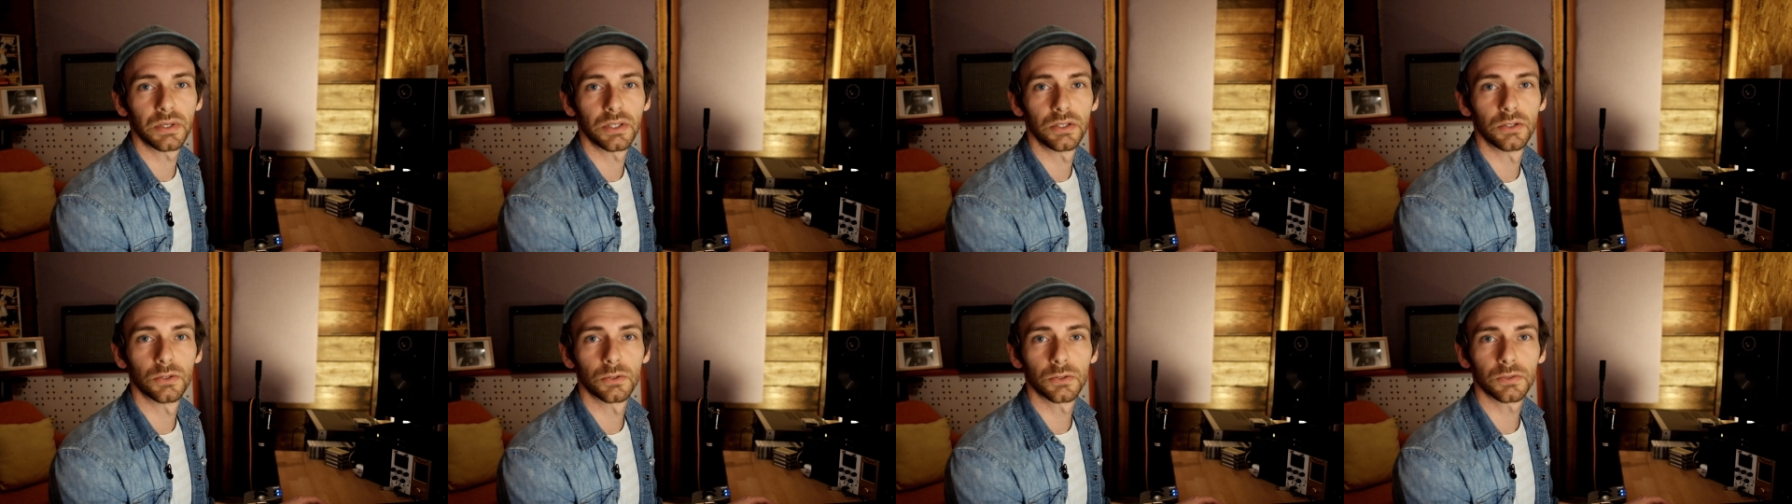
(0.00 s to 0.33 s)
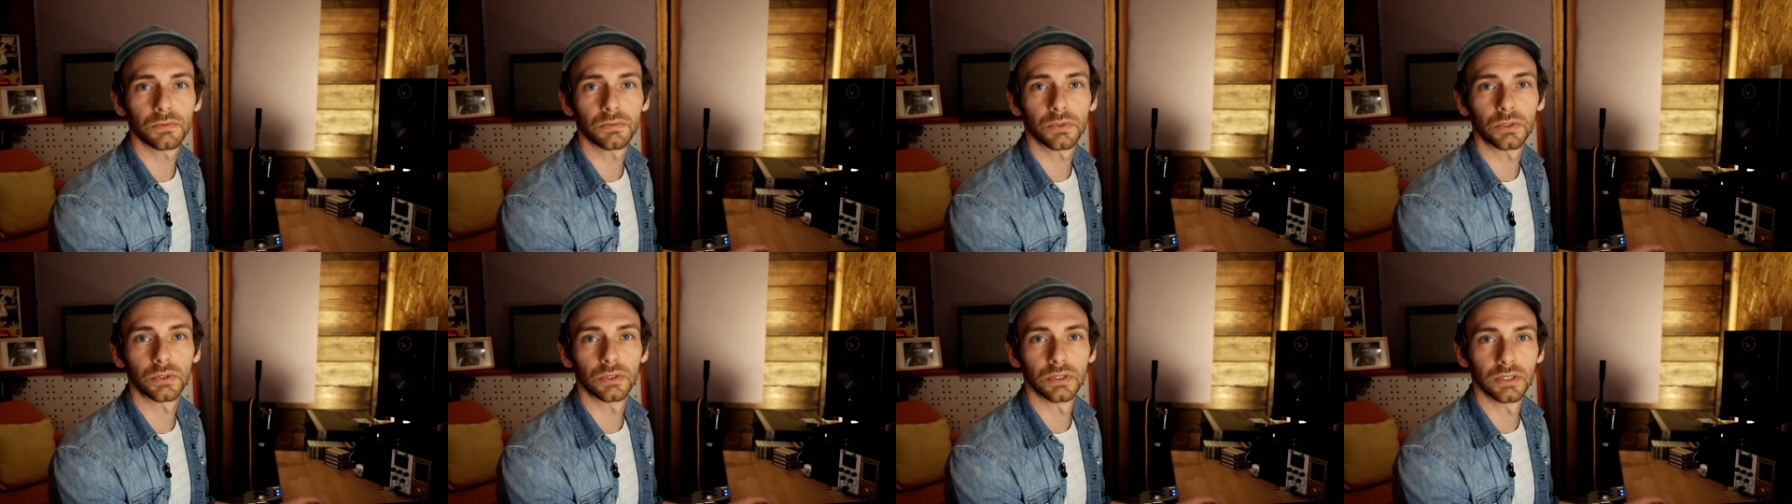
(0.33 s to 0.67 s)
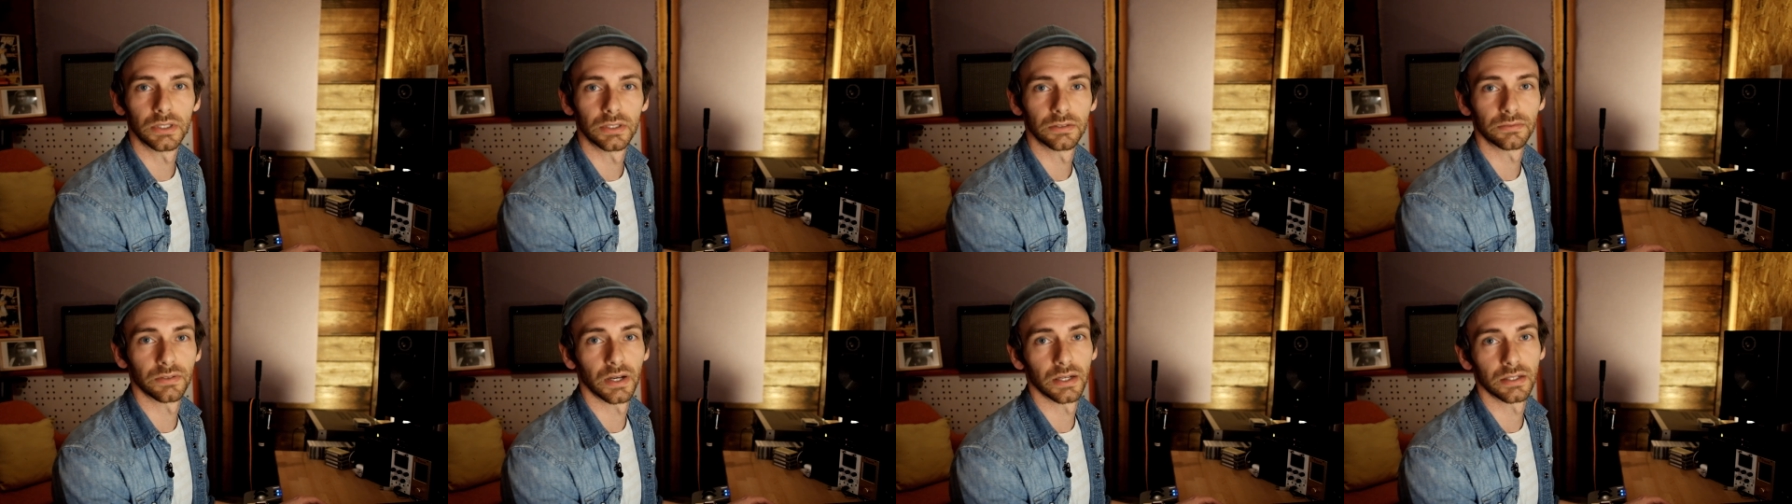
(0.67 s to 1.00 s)
be
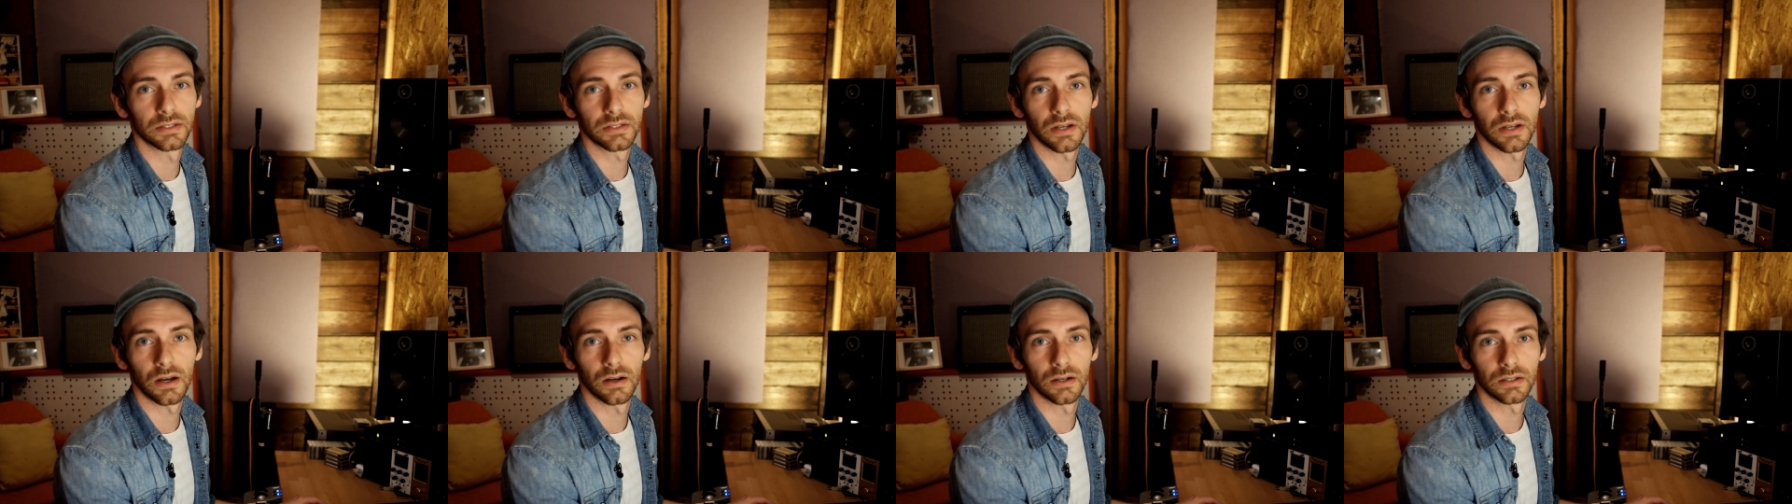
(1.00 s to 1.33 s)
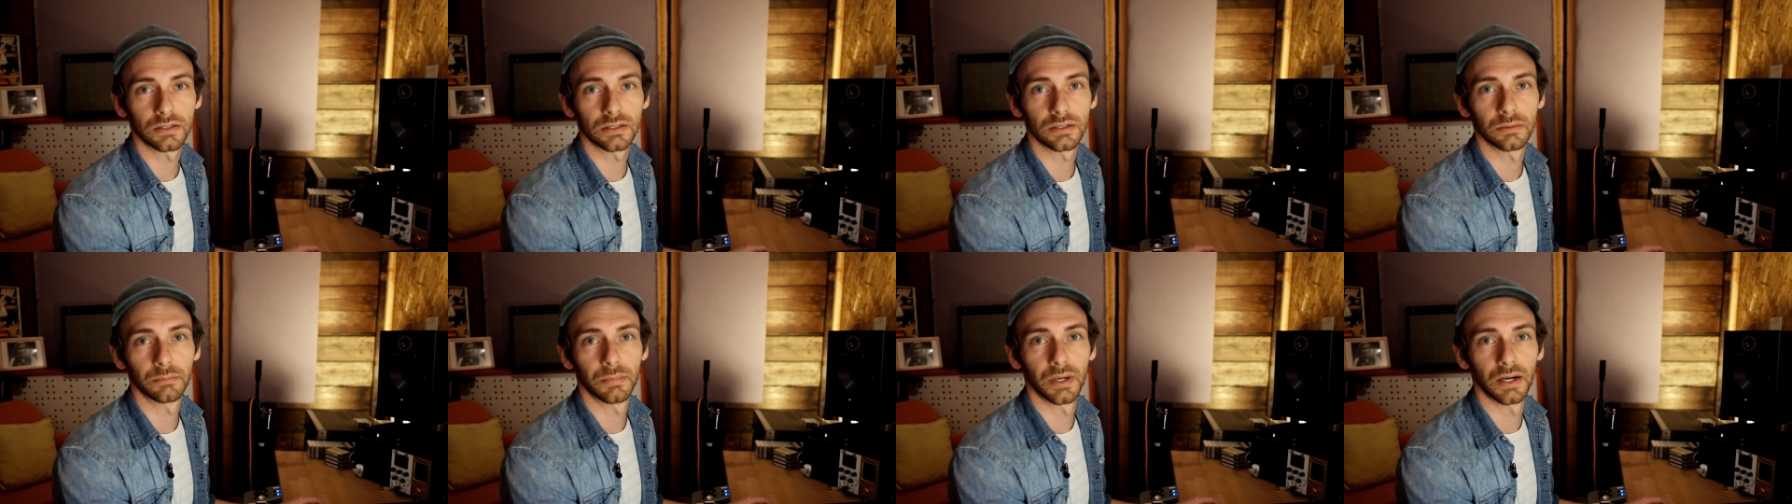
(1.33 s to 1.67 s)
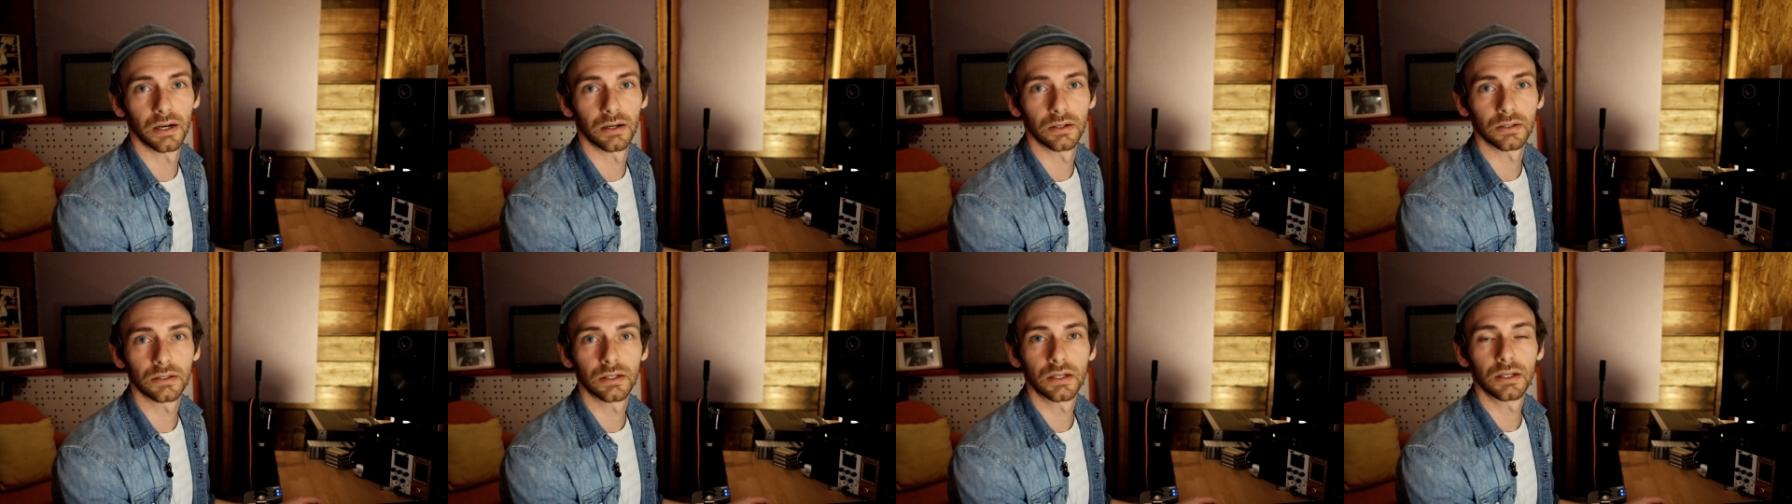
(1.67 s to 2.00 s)
useful if I talked
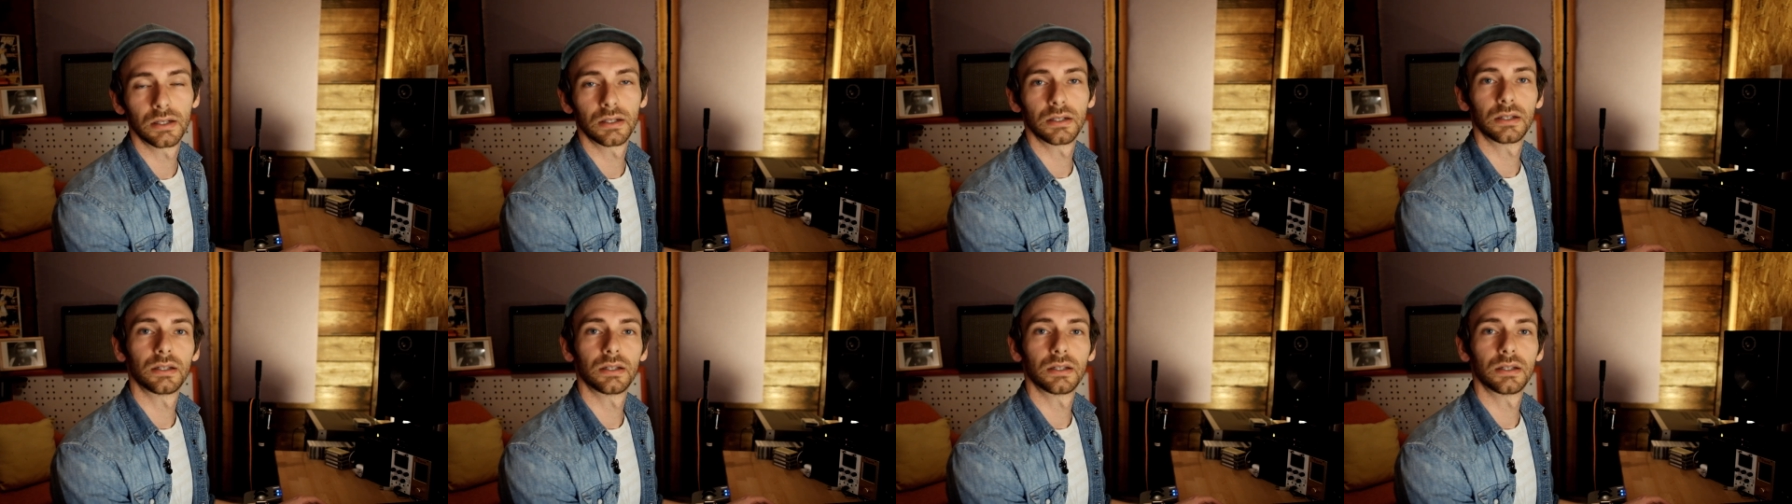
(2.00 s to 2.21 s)
about